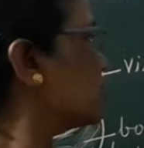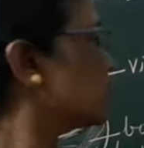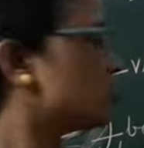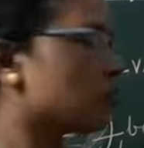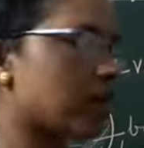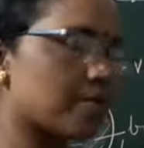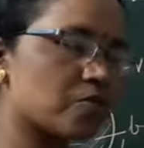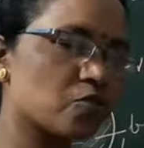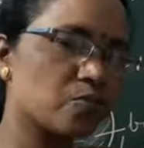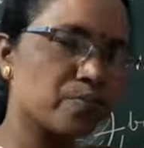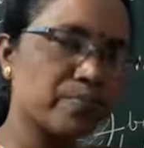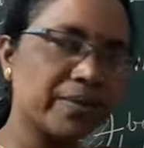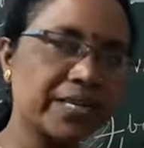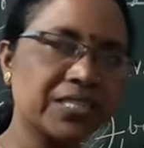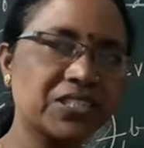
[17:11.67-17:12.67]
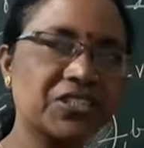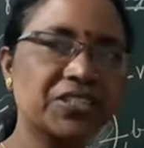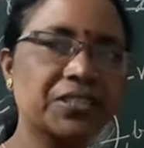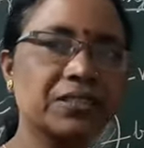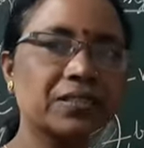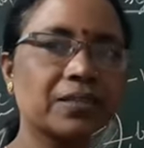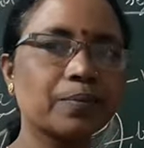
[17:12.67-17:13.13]
you have to
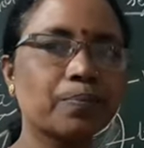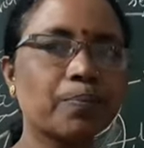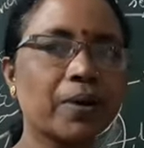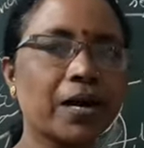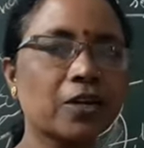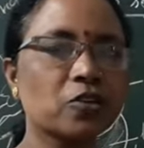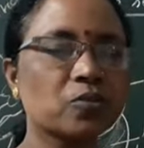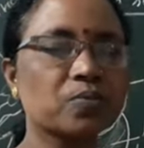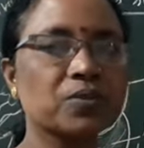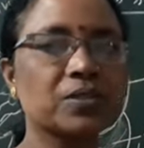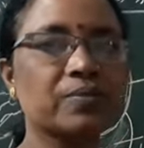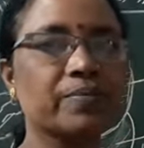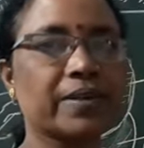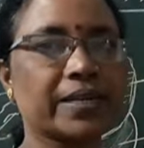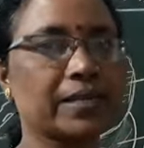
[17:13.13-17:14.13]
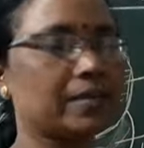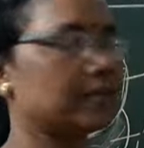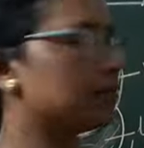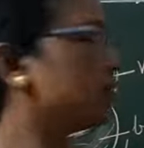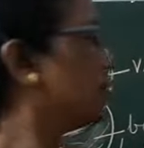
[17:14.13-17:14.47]
mention the part of the brain.